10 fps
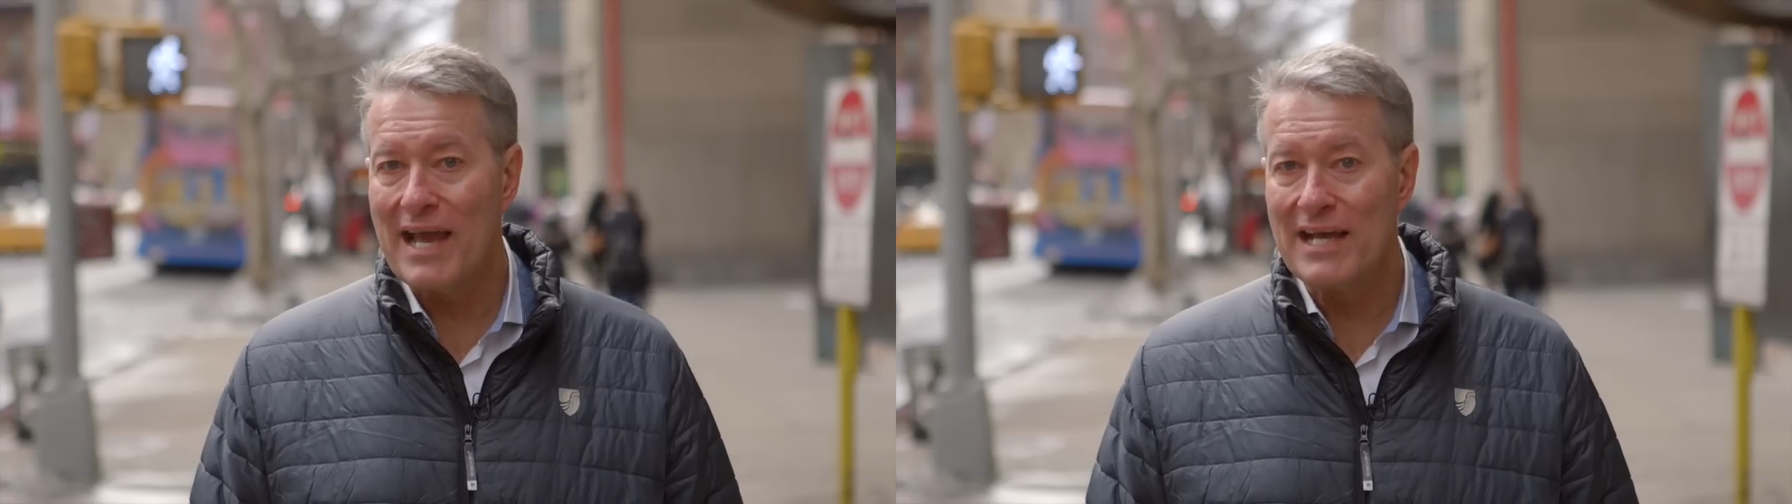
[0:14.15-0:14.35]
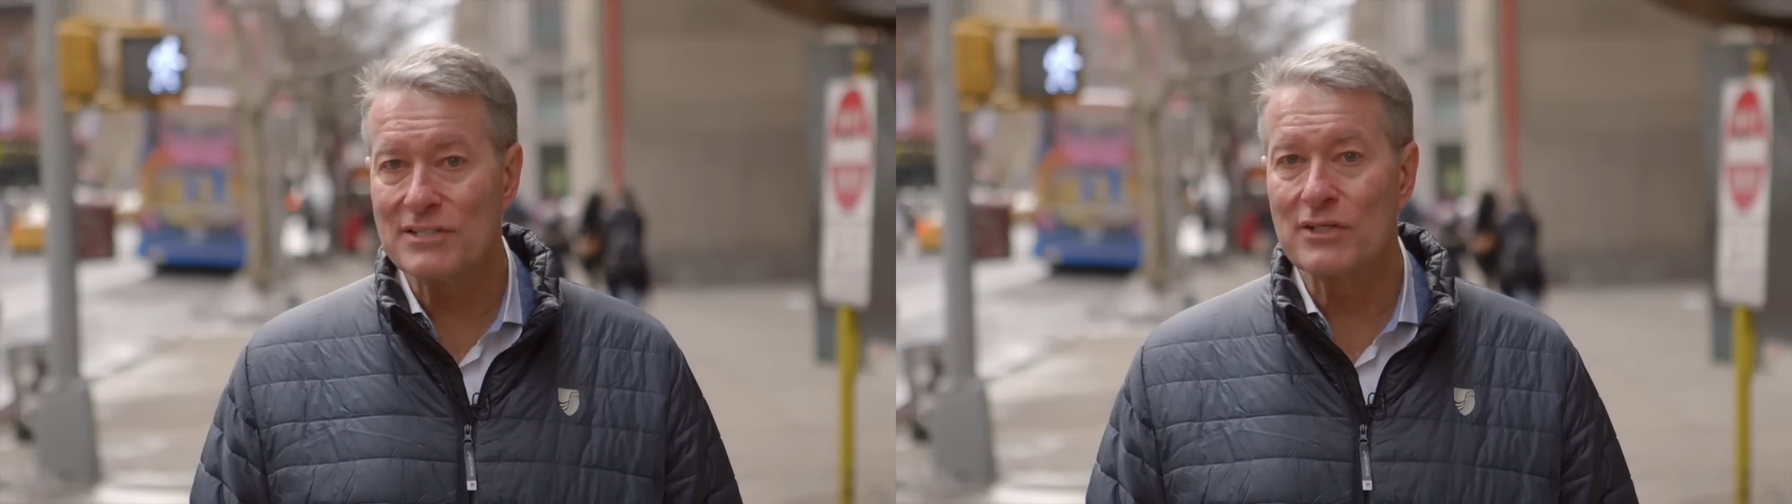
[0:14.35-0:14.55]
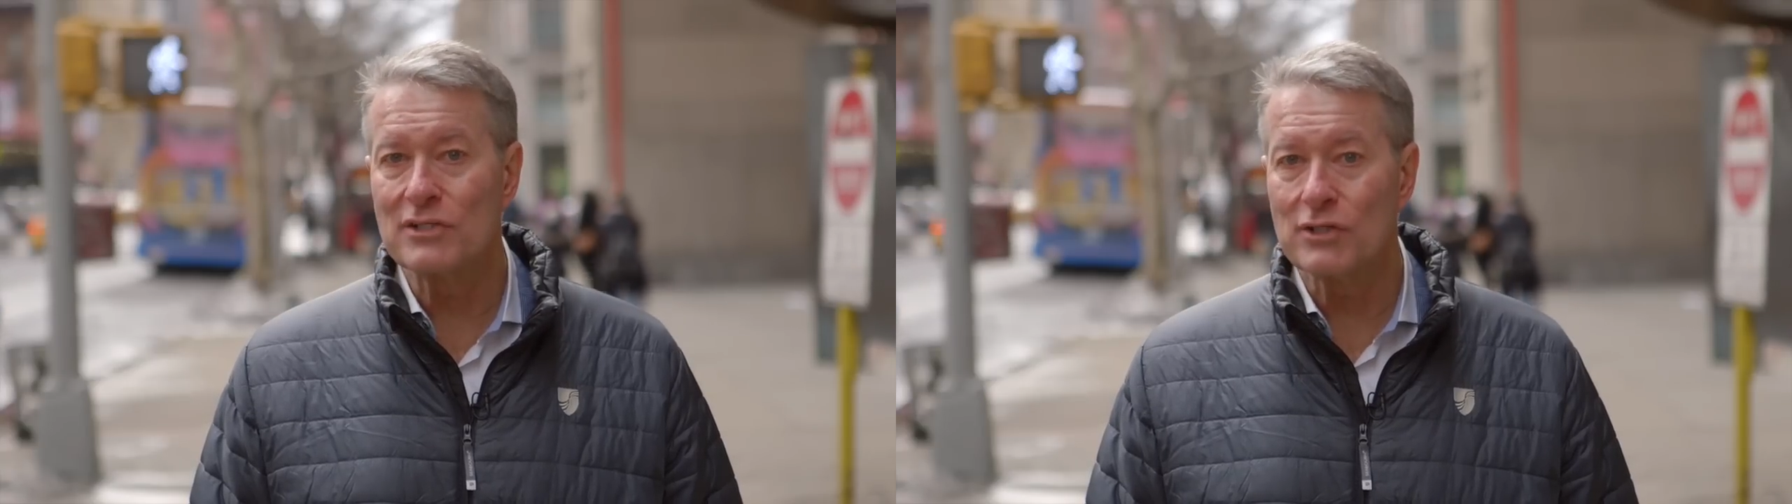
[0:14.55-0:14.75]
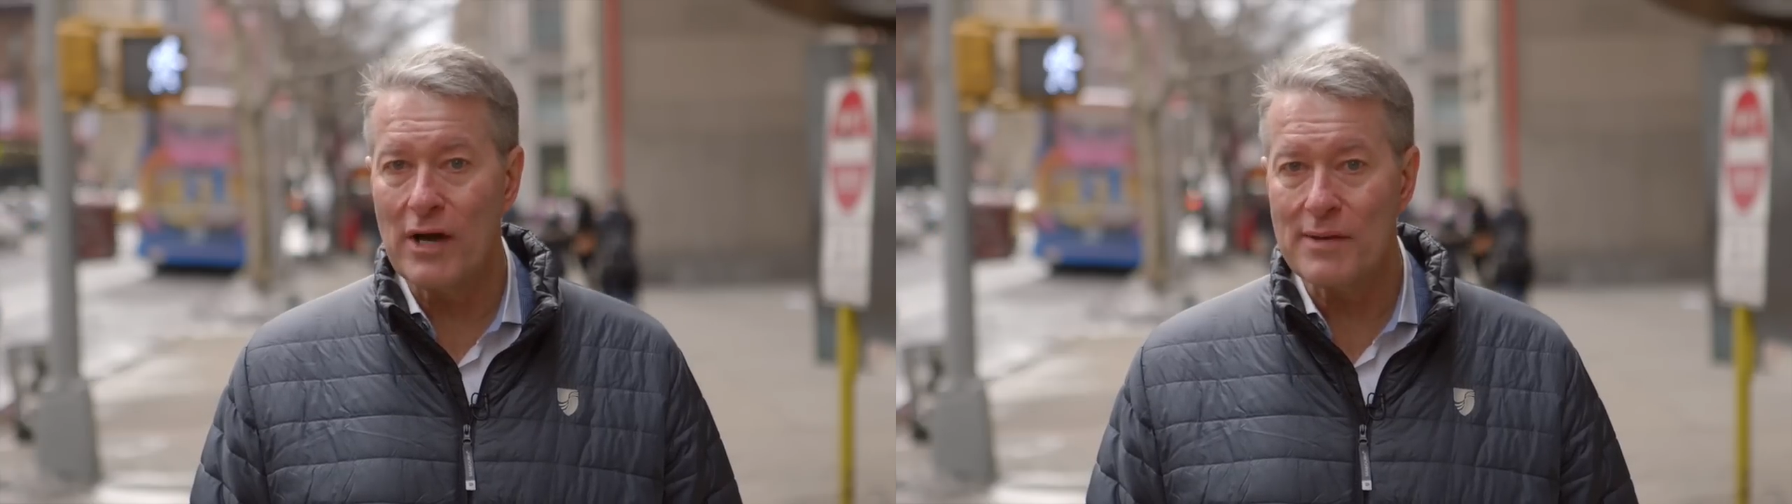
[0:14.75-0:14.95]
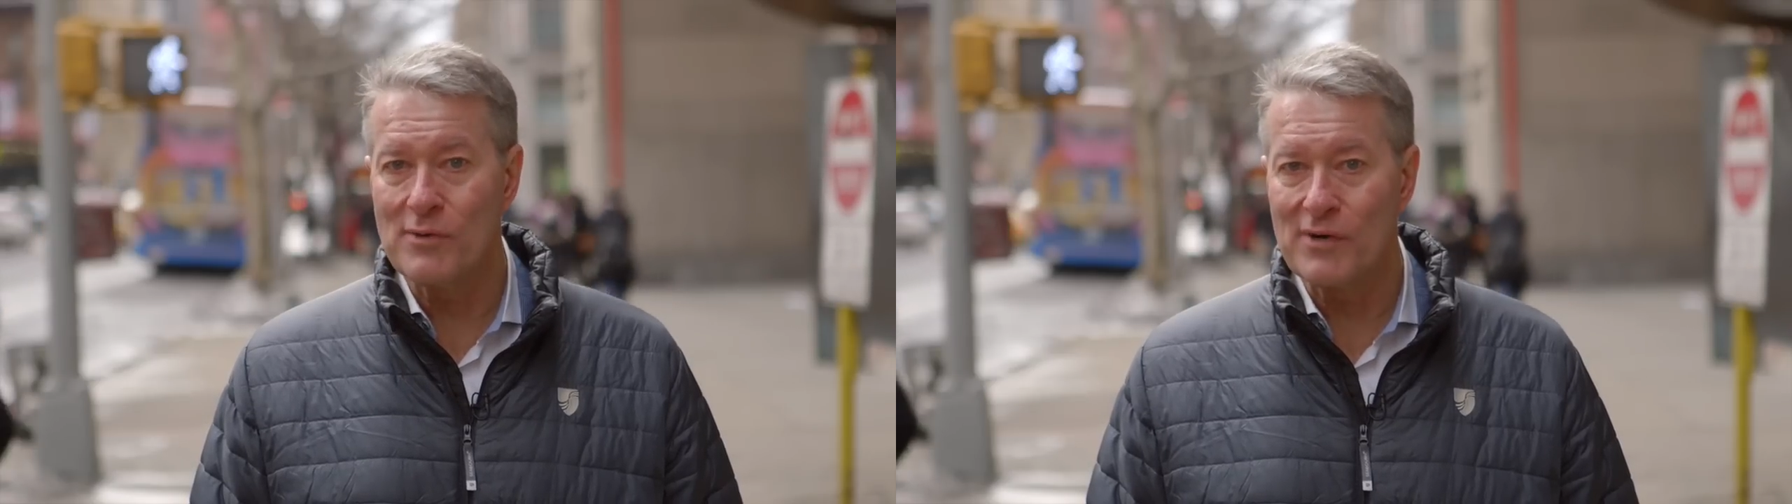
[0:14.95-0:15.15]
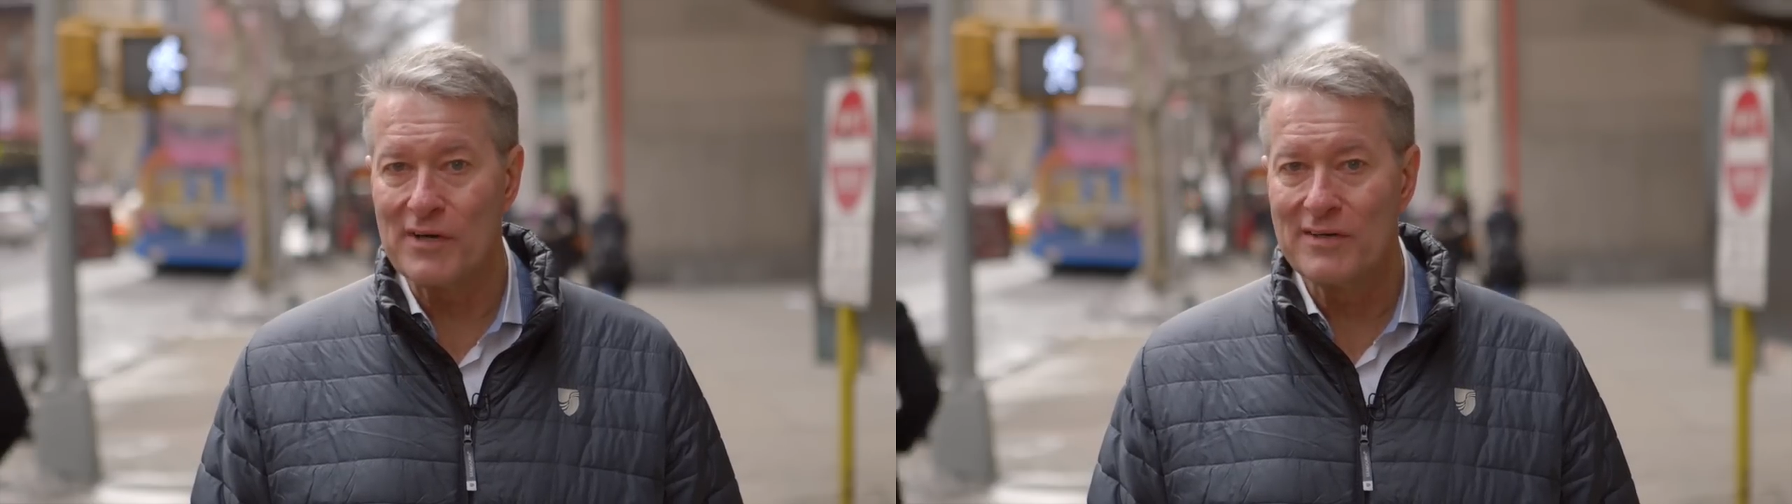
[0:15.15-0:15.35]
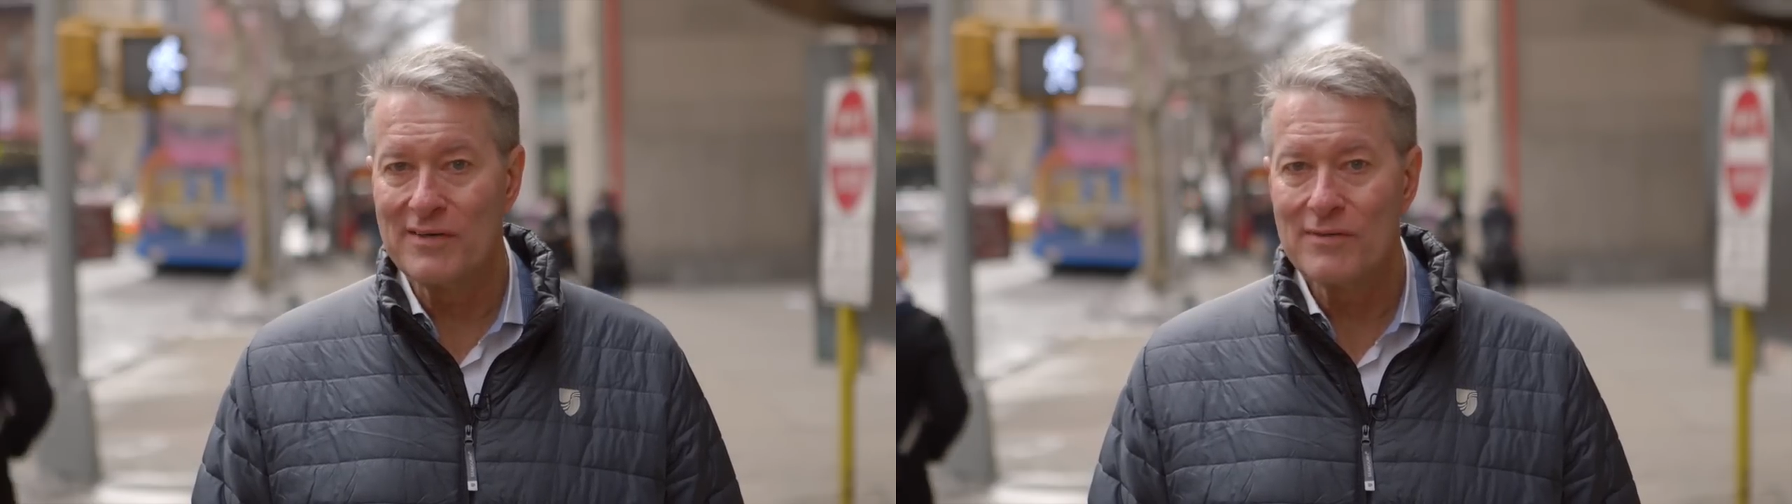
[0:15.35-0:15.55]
has on the drawing board